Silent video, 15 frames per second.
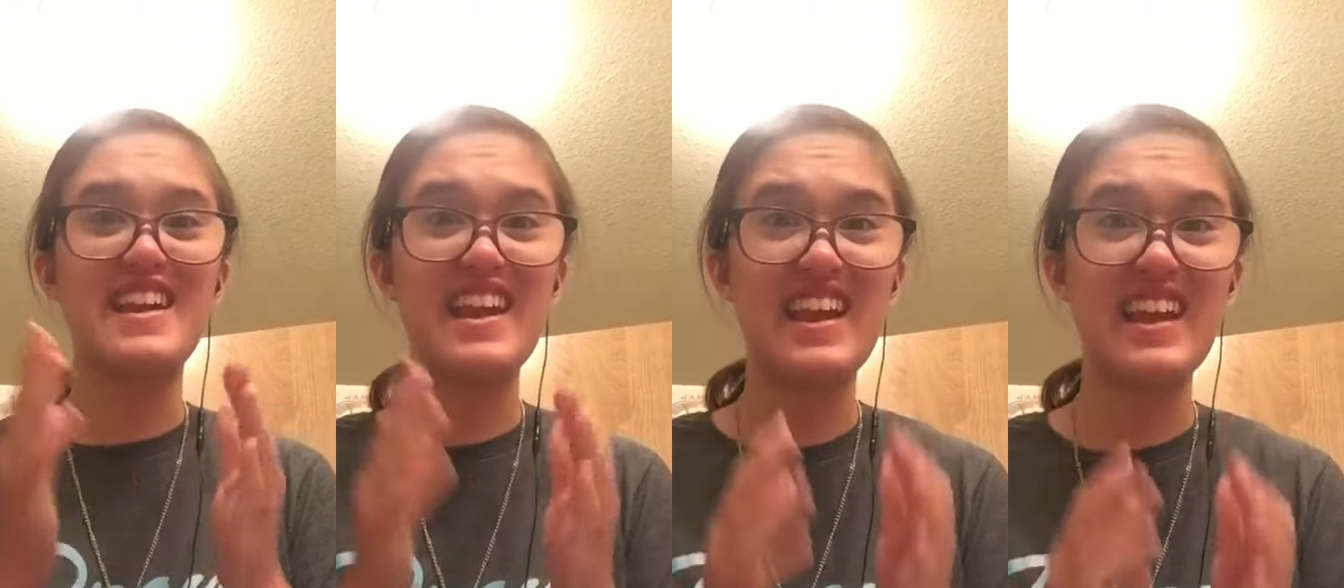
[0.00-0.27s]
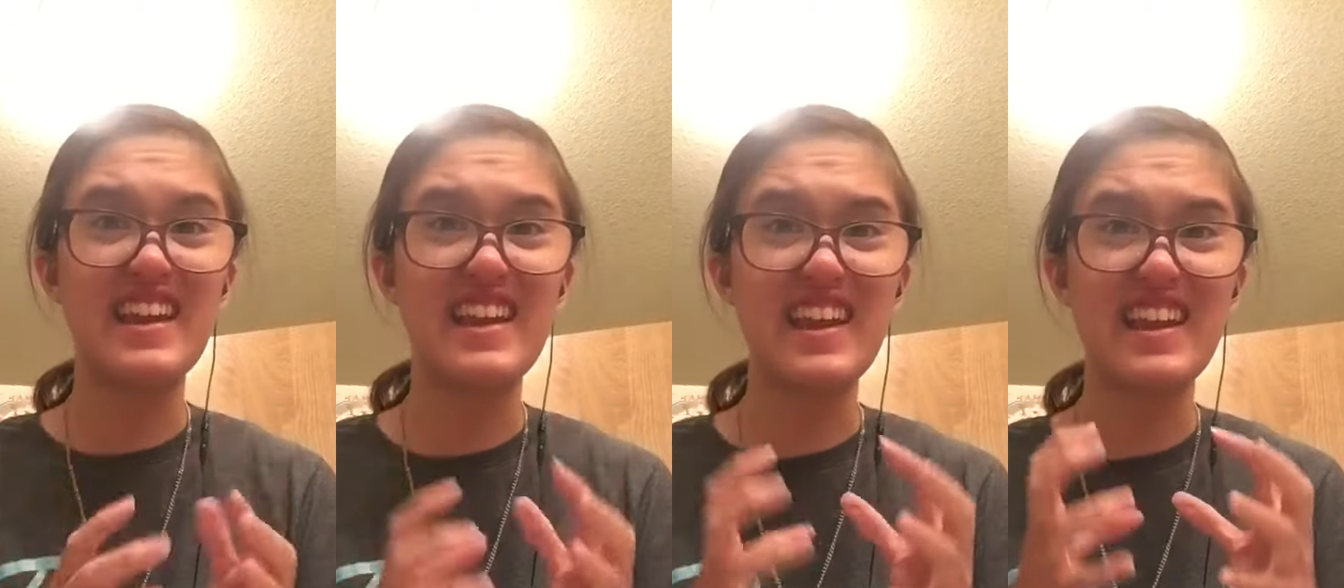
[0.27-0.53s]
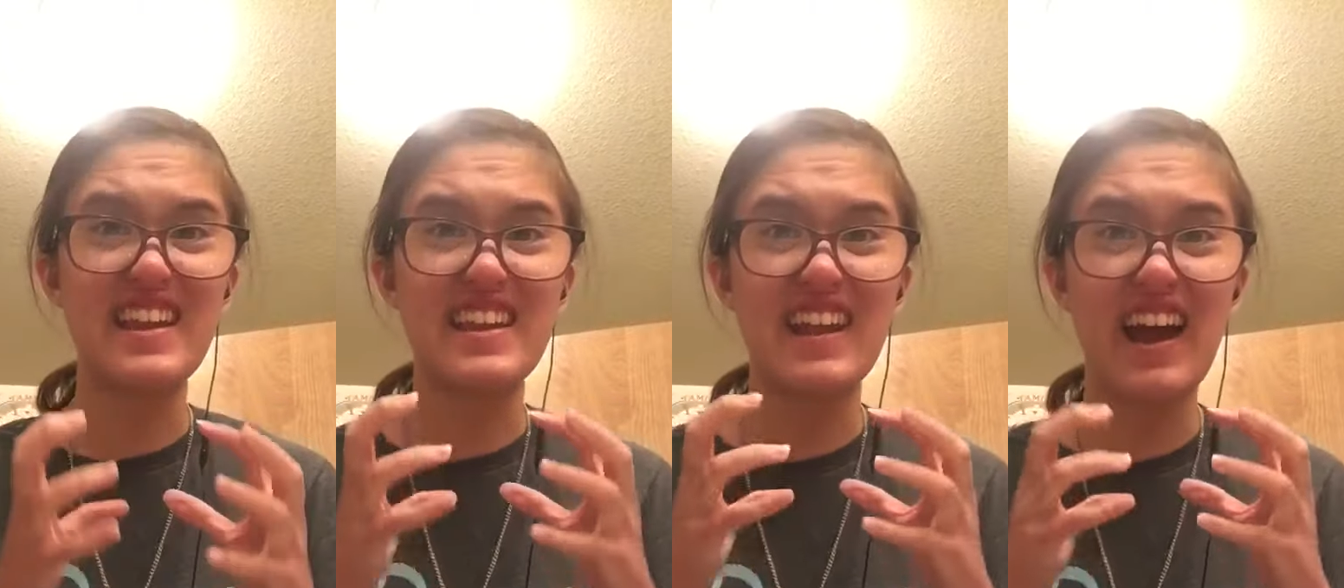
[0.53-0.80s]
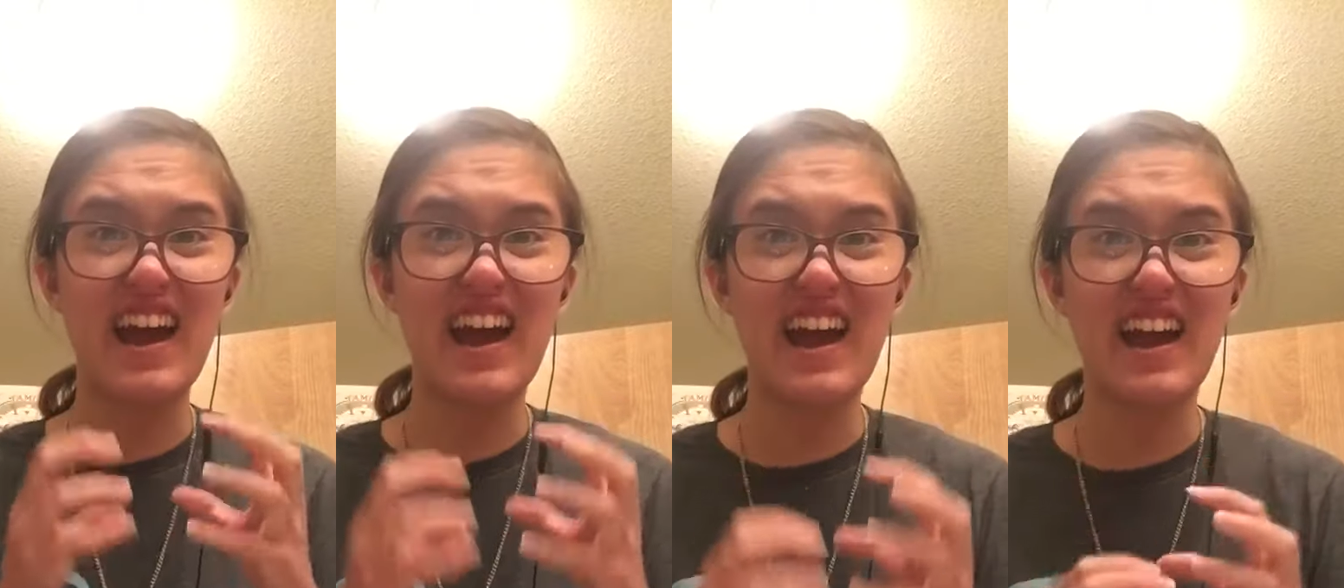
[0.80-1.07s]

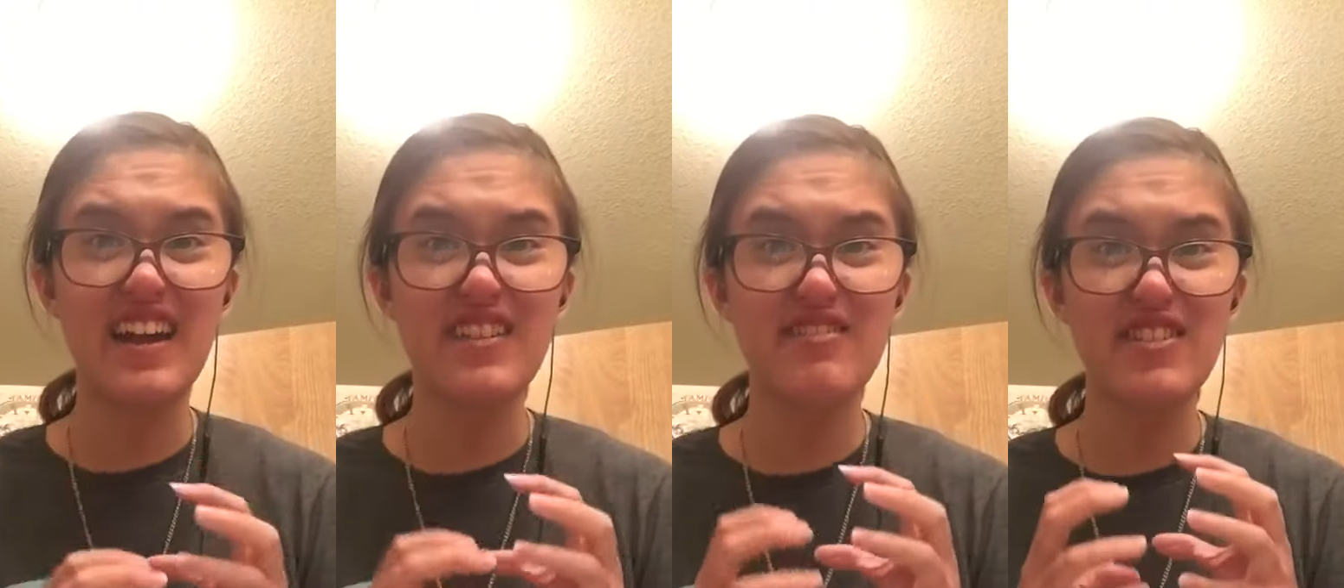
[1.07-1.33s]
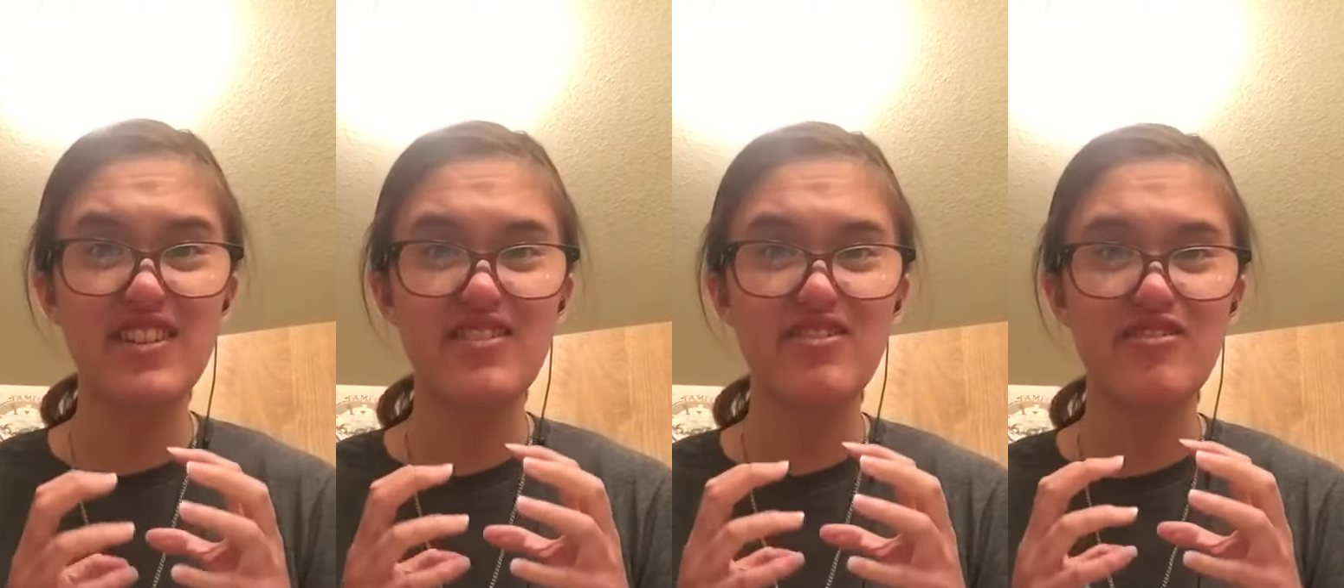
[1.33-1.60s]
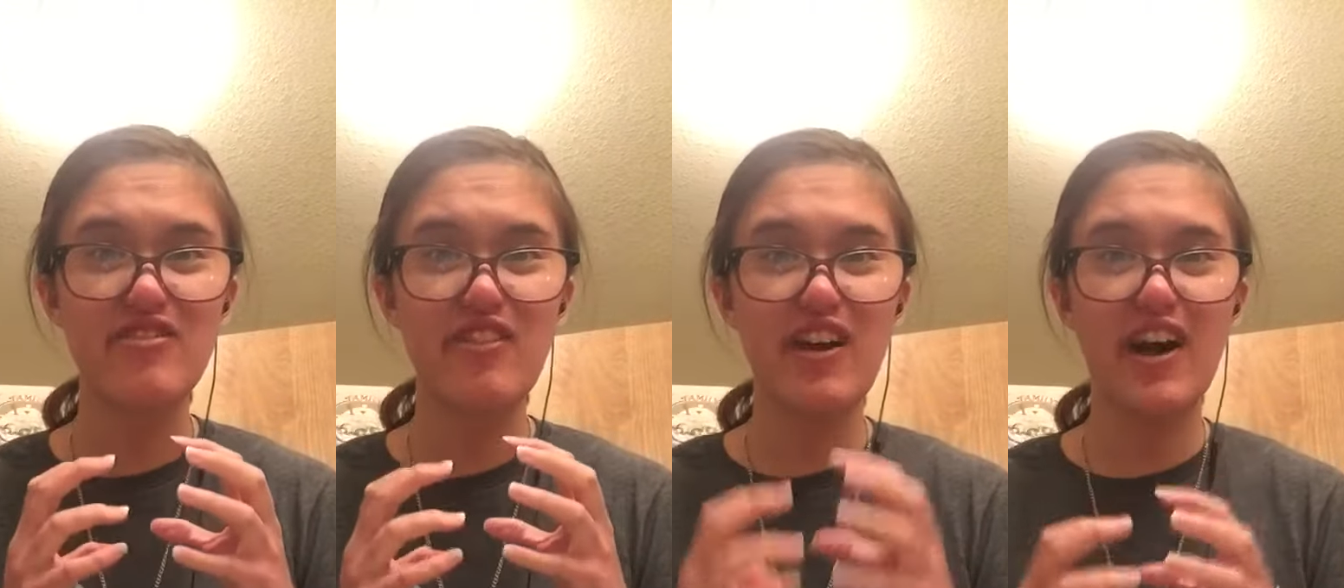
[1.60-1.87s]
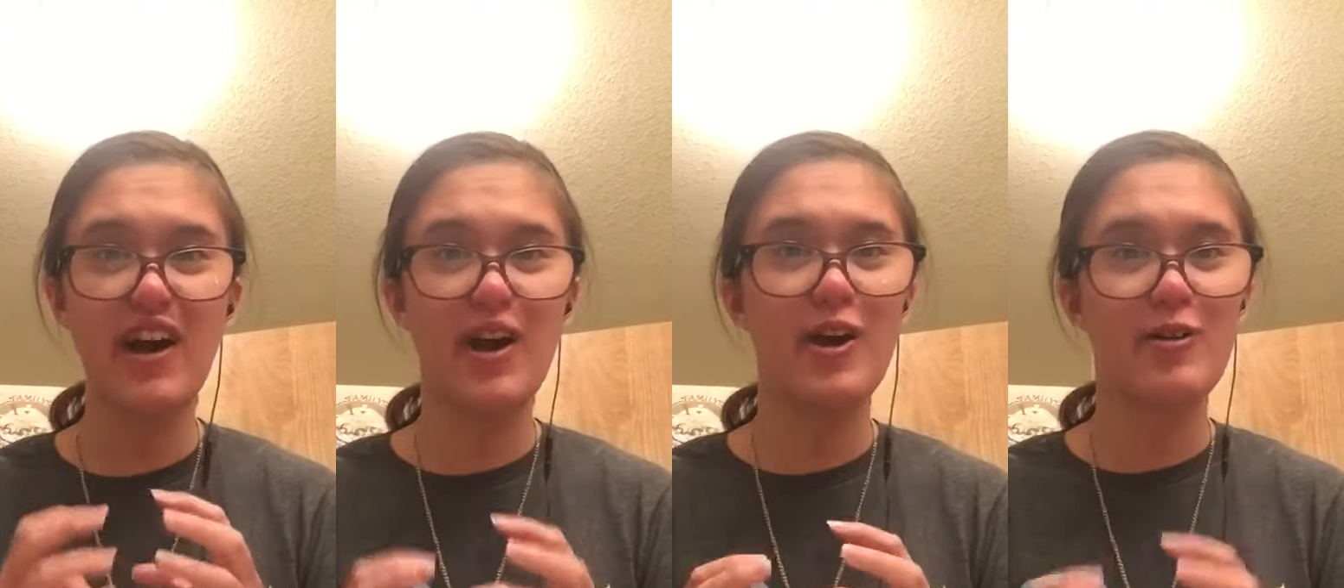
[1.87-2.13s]
29
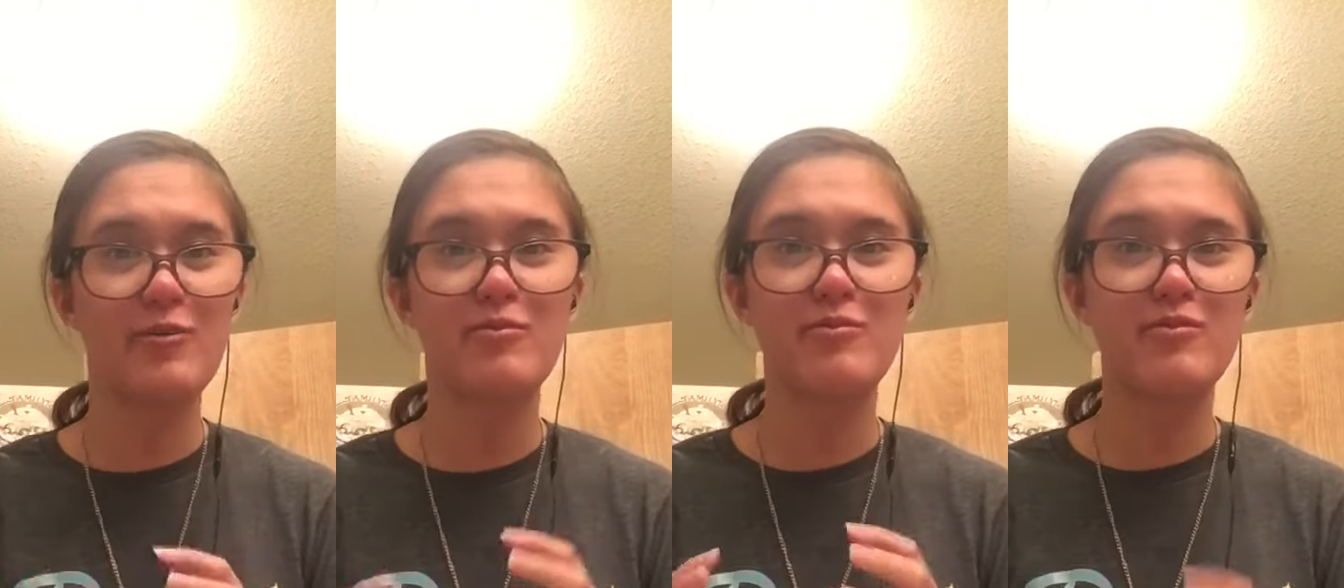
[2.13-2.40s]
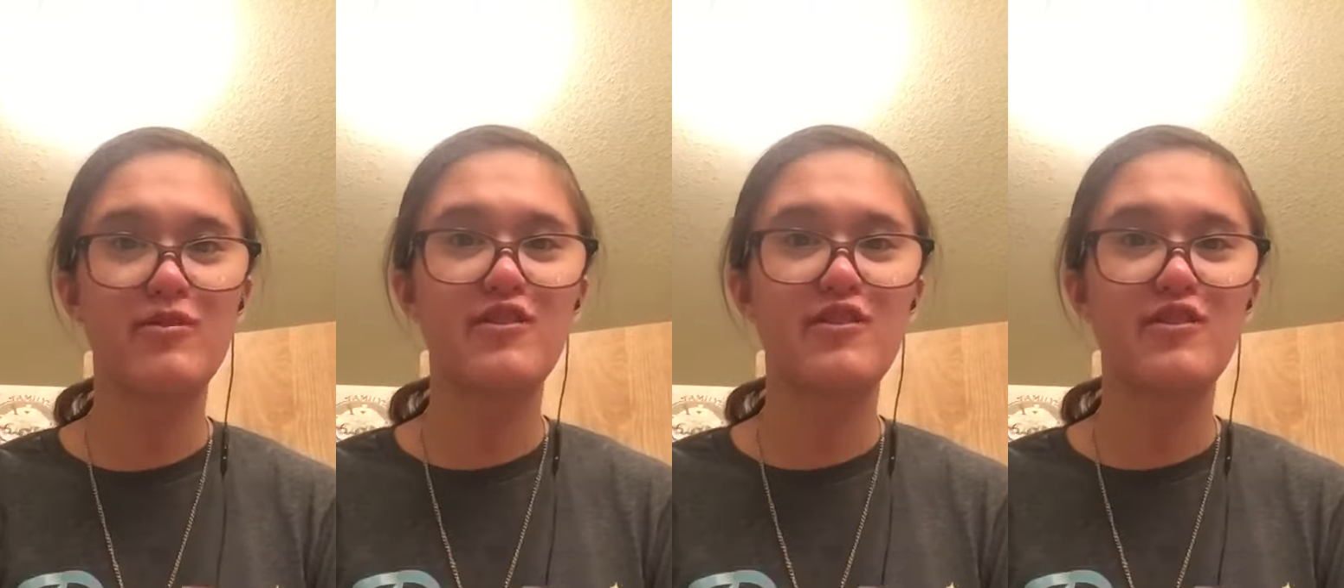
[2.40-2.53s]
subscribe